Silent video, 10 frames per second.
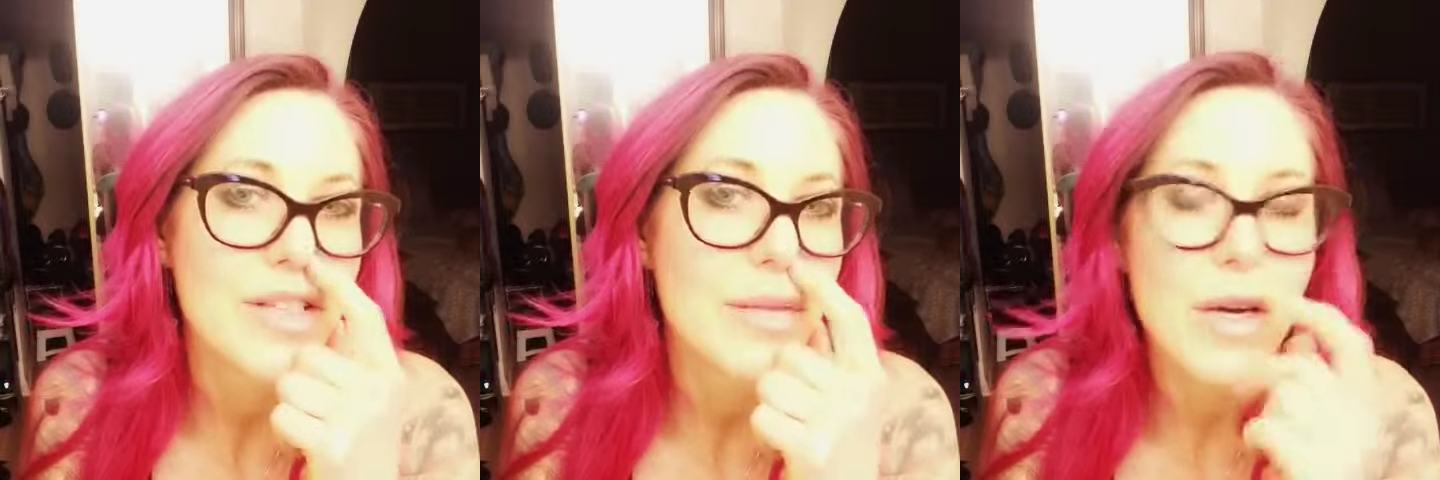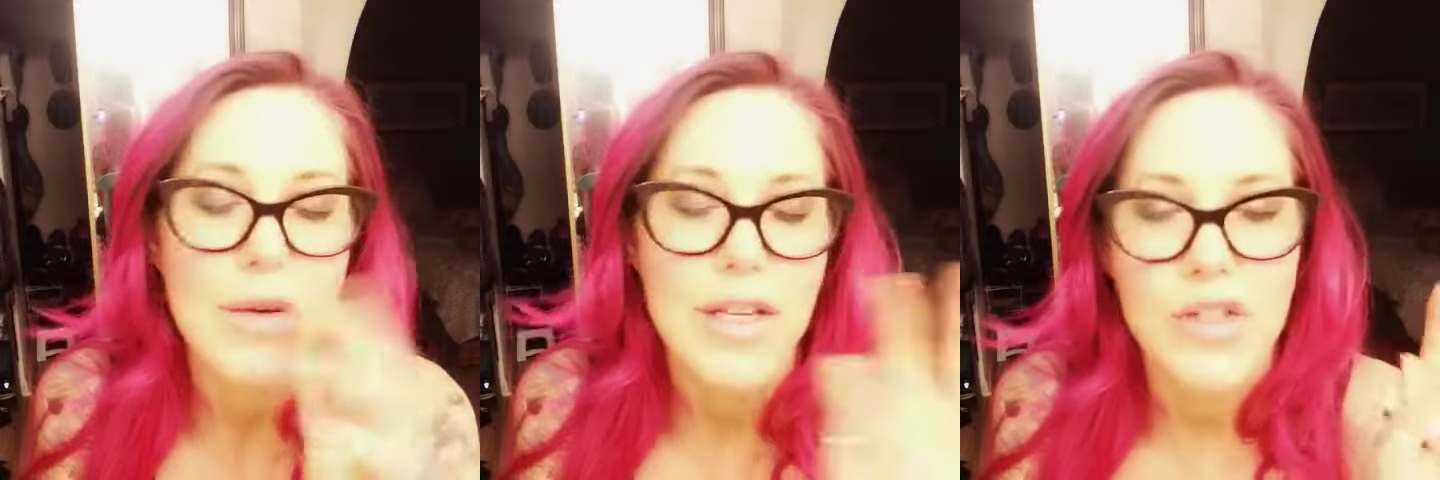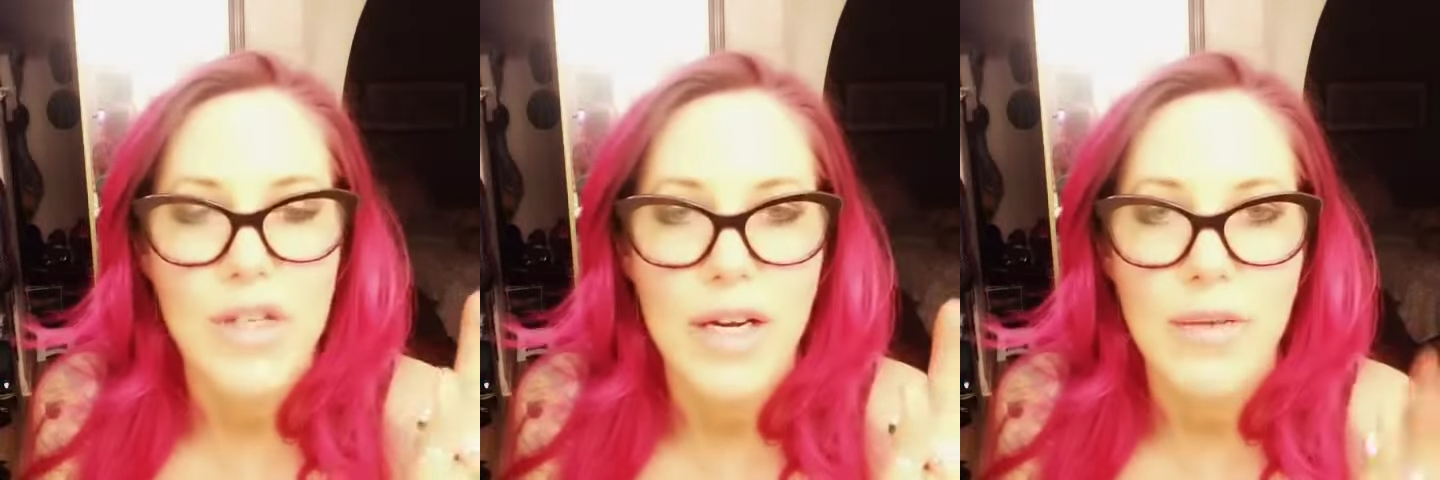So I'm
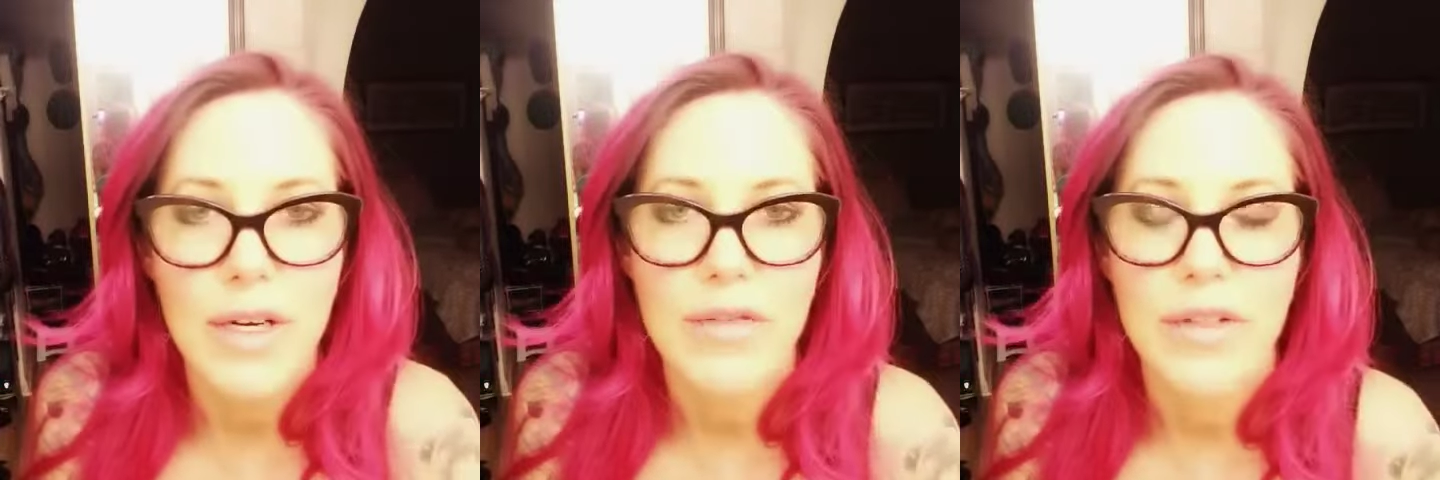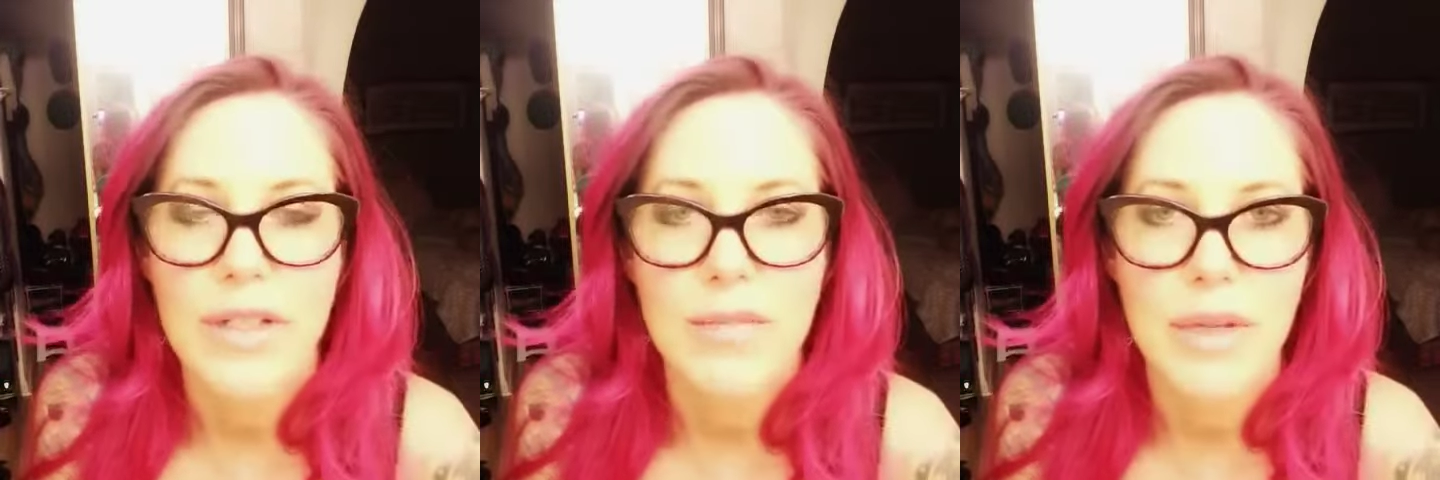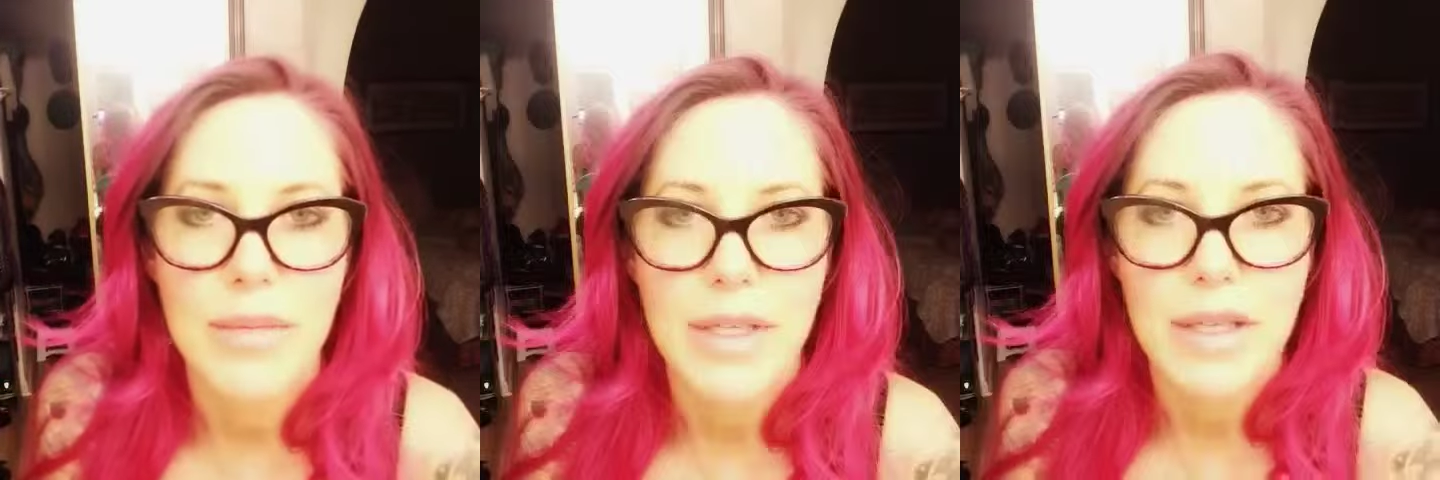always trying whatever
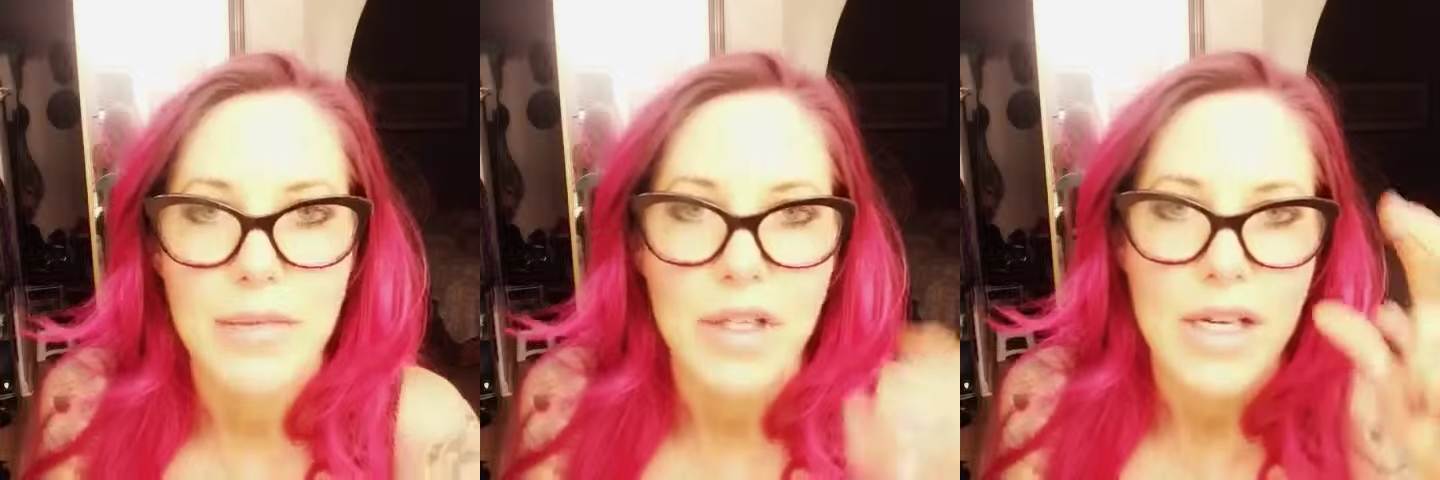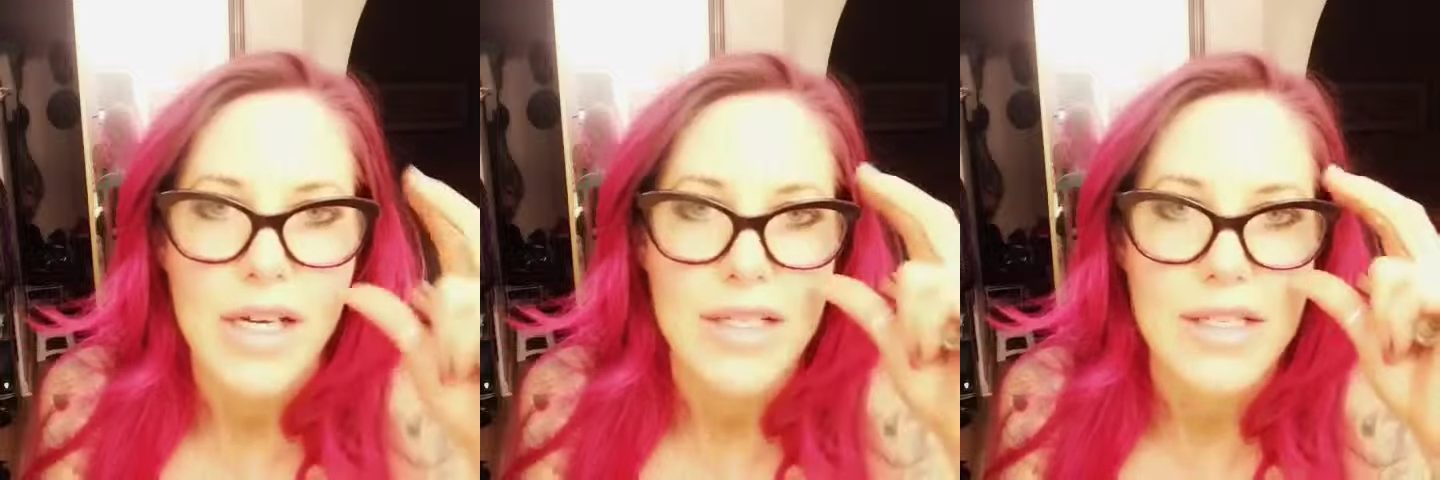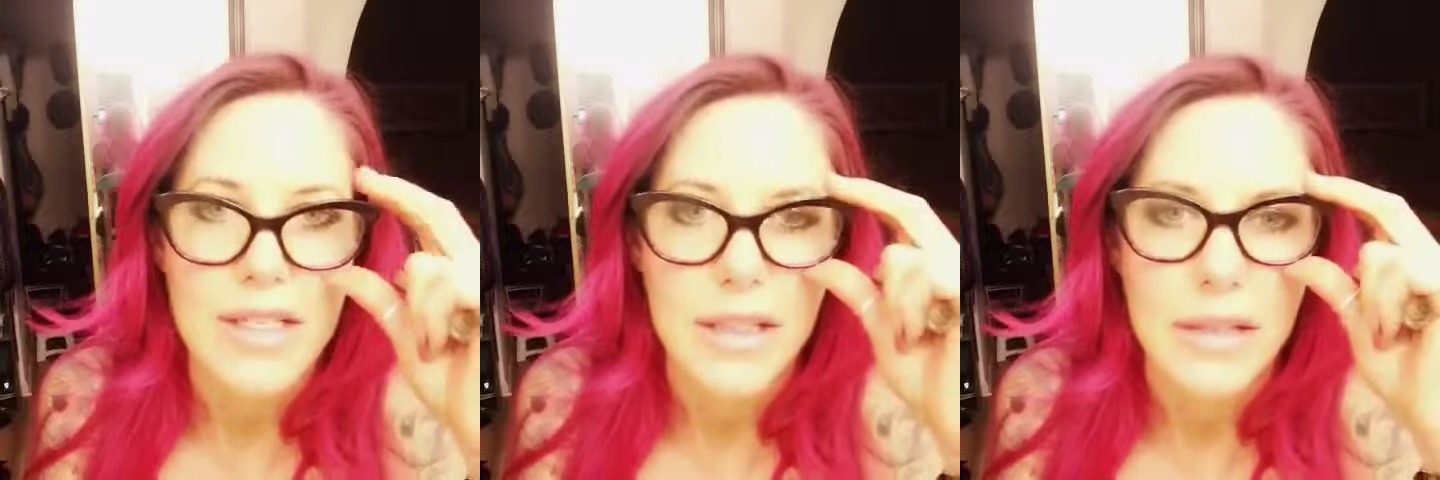lip plumping lip
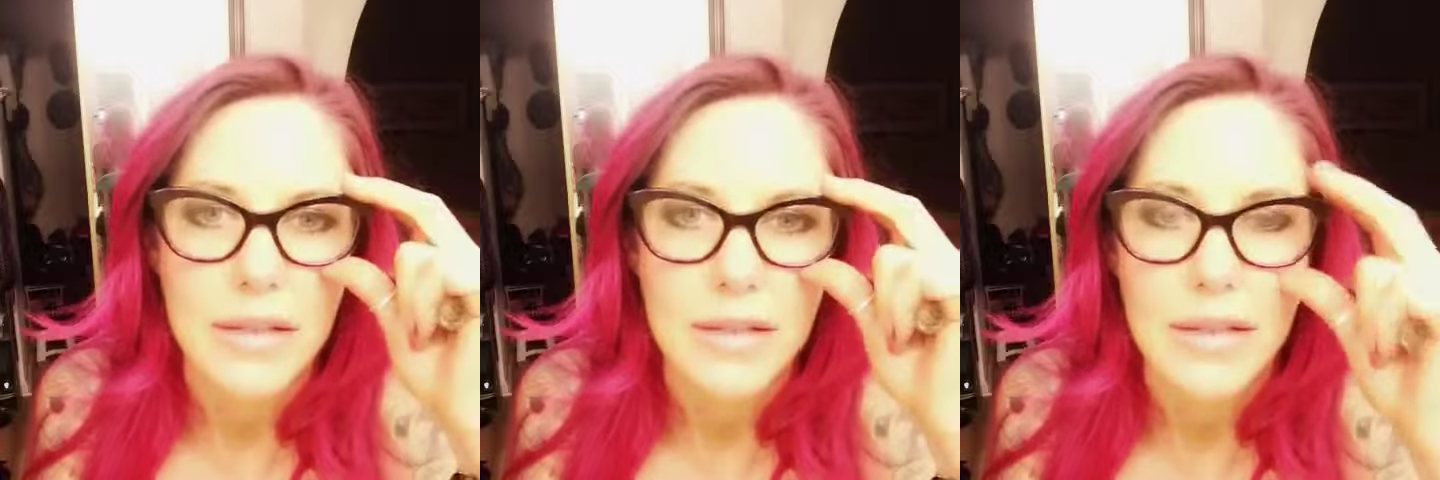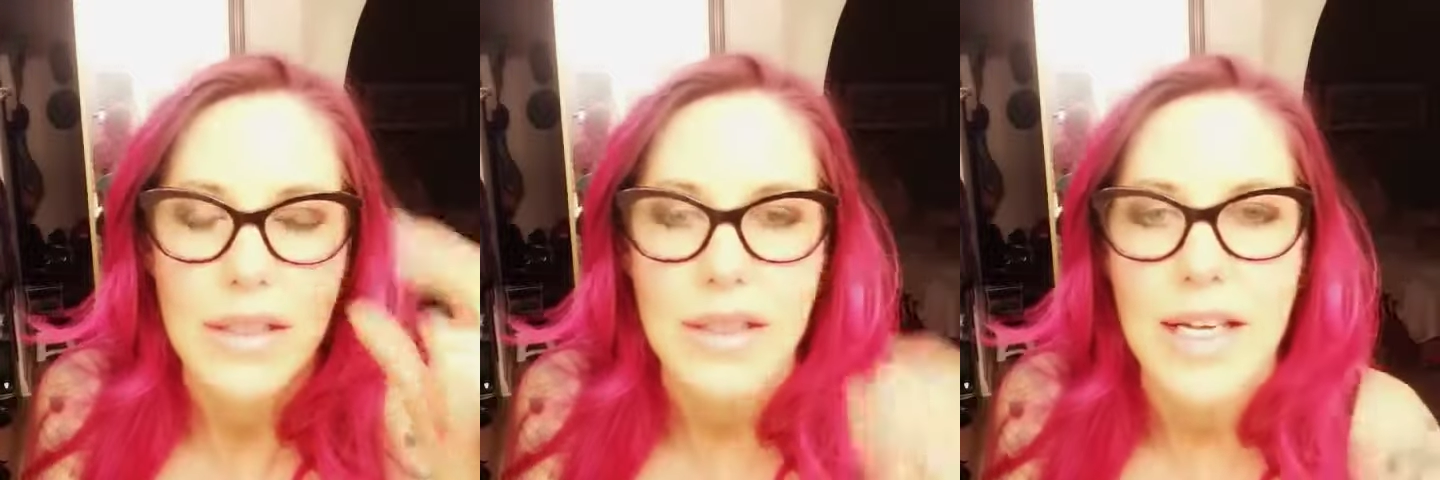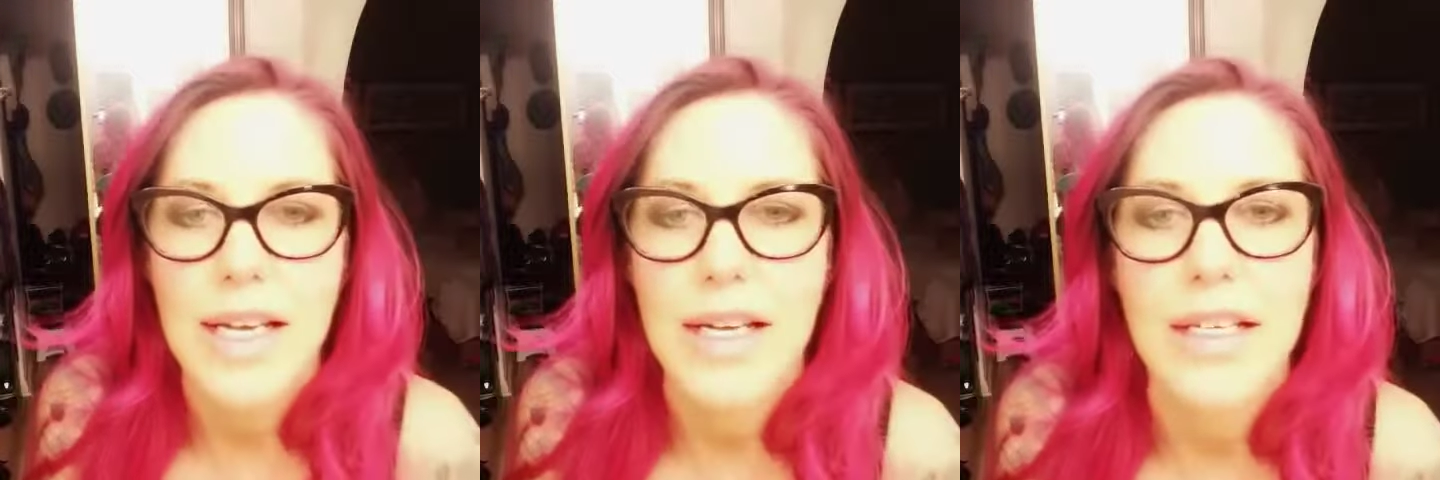gloss and all
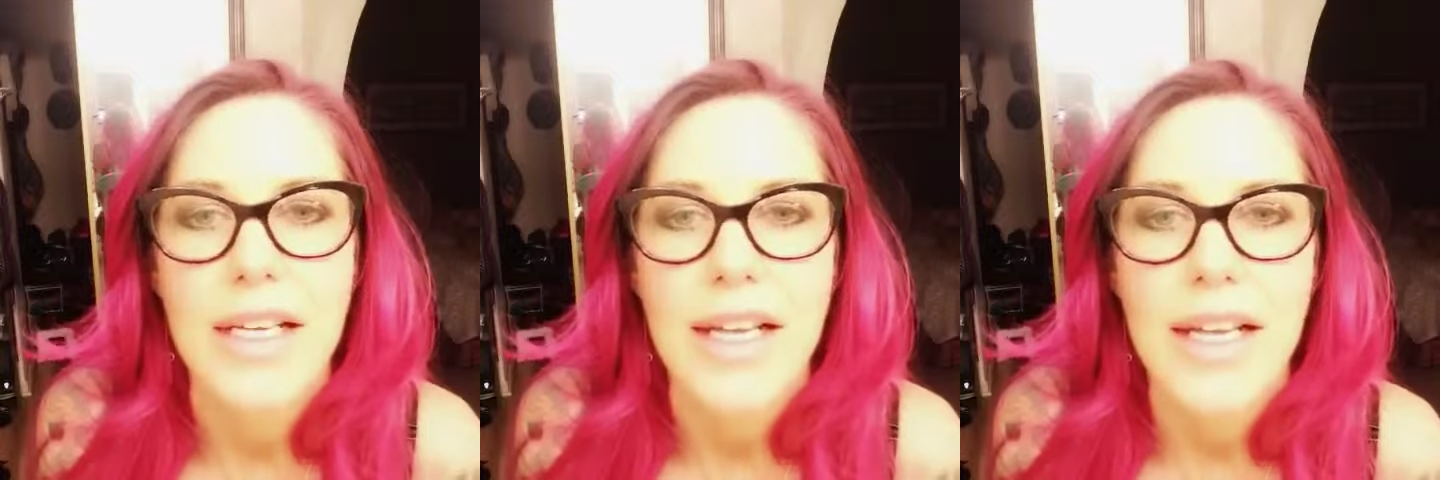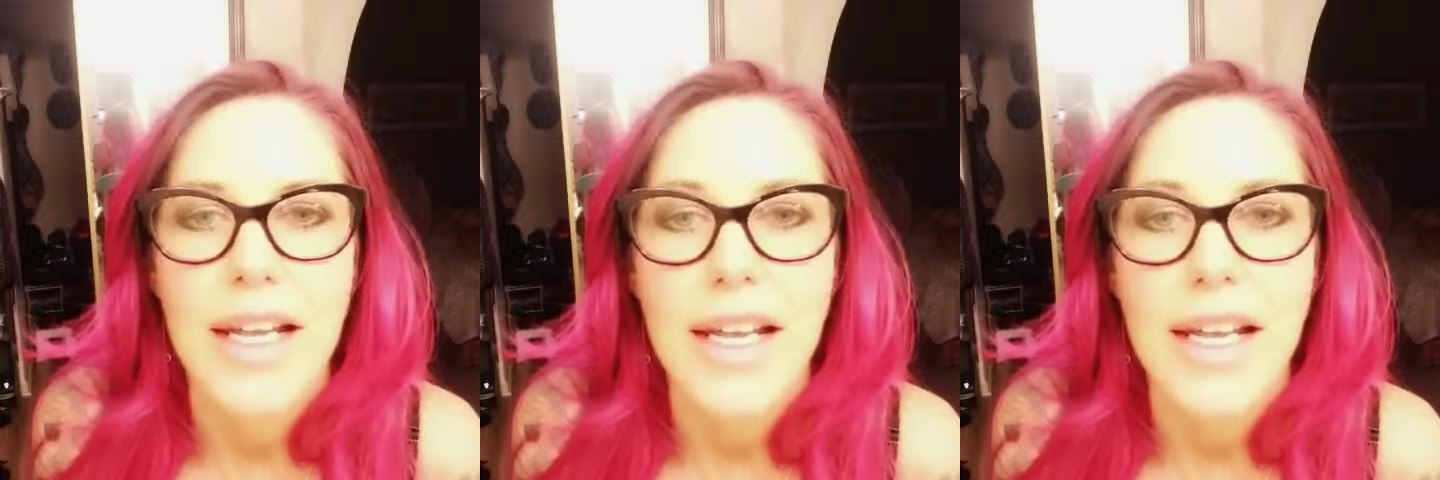that.